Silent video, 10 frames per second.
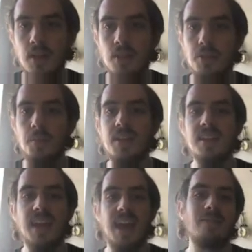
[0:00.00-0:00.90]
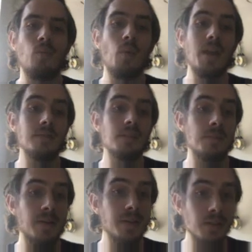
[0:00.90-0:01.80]
3.5 waves on
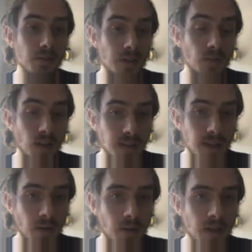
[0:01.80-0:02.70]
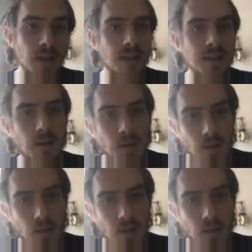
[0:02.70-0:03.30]
my screen right now. Now, the